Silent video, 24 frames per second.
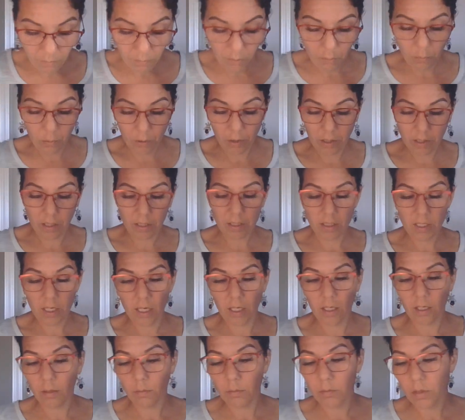but we're going to
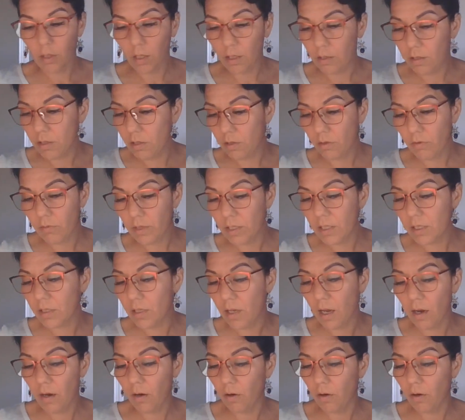take them because 3 is not